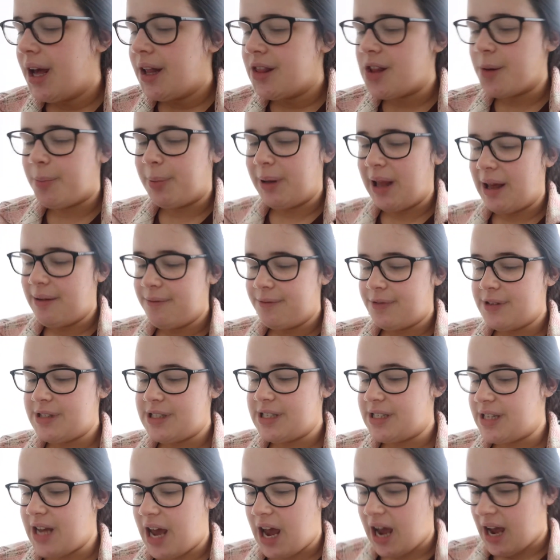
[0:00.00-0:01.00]
The plan for
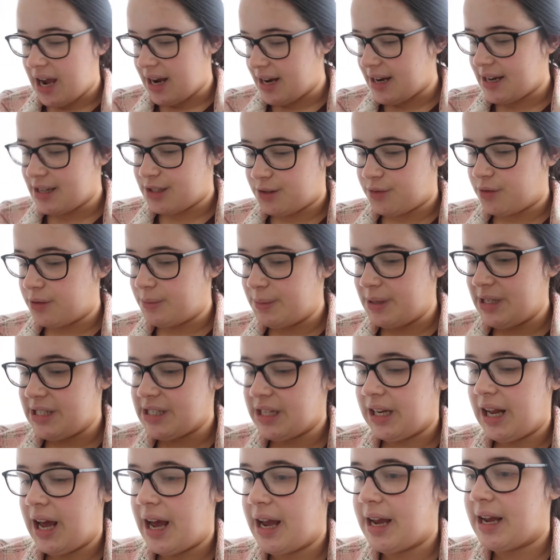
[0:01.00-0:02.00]
today is for me
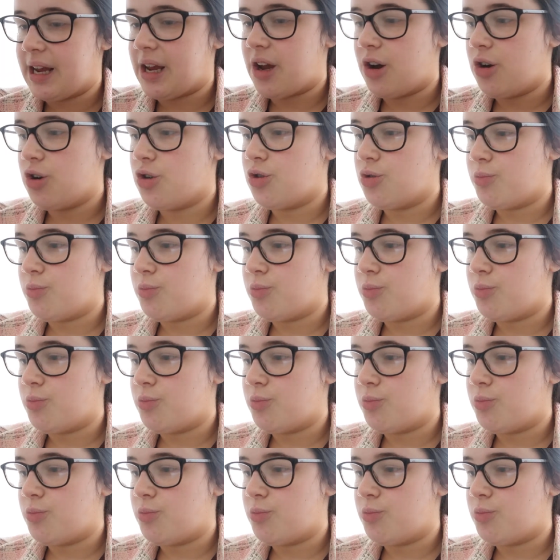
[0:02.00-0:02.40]
to like